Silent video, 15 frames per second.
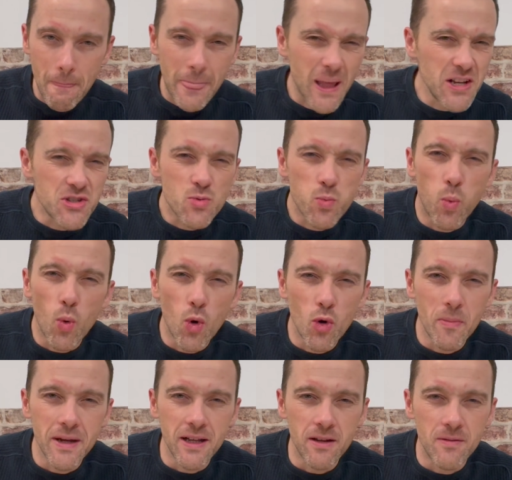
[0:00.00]
it's
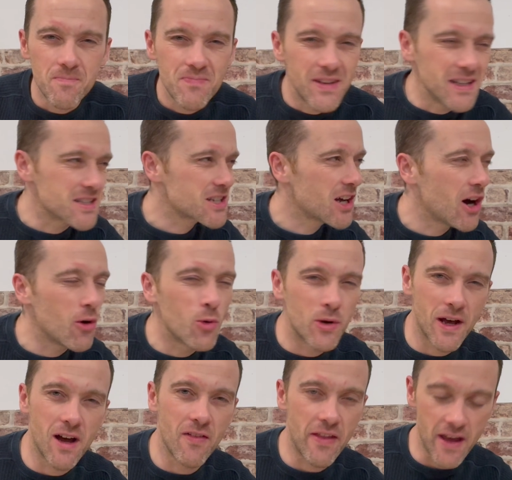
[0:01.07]
warming. It's cold
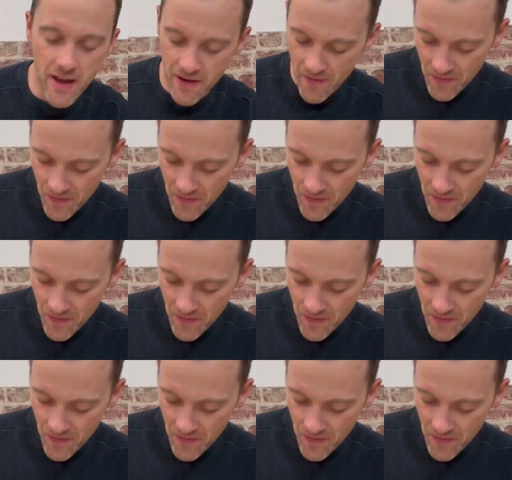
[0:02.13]
out there.